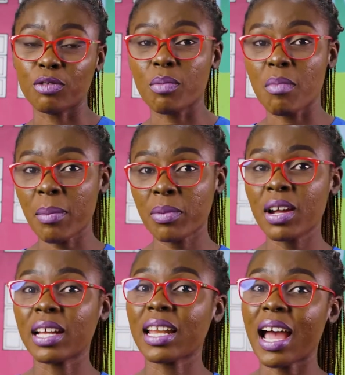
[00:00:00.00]
Remember,
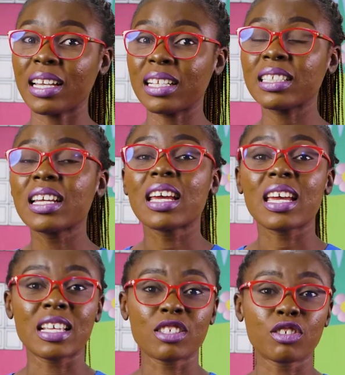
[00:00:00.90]
an addend
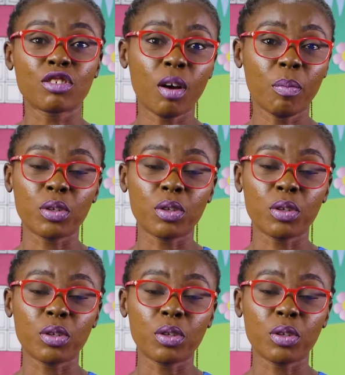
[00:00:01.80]
is a number